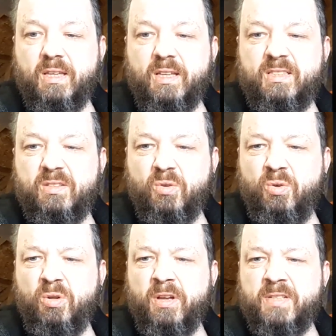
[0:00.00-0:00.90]
This is
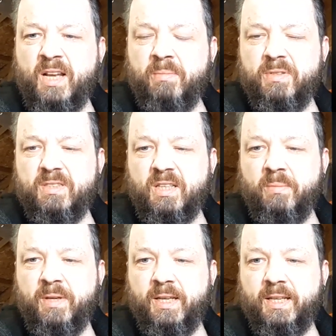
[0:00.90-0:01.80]
all those elements
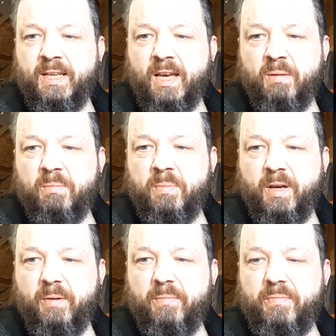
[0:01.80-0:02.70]
coming in again,
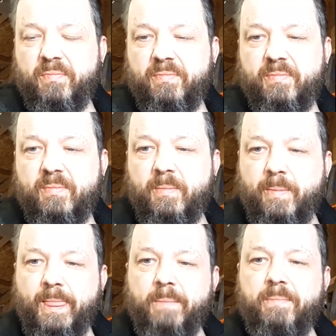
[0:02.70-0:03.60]
but
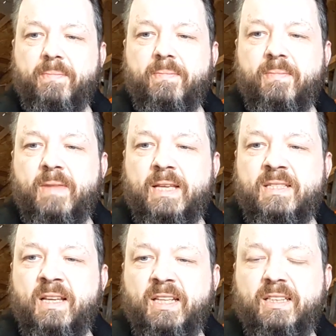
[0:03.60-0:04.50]
It's
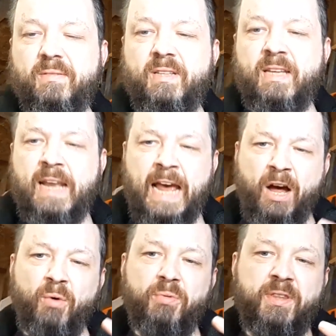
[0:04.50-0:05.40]
like
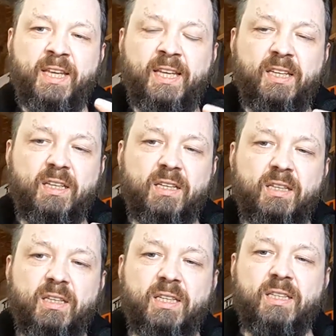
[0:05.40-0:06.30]
now
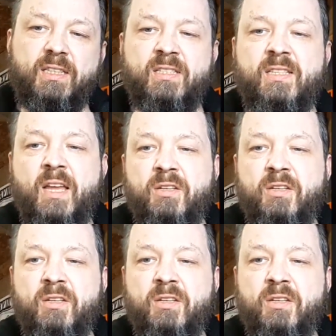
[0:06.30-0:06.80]
instead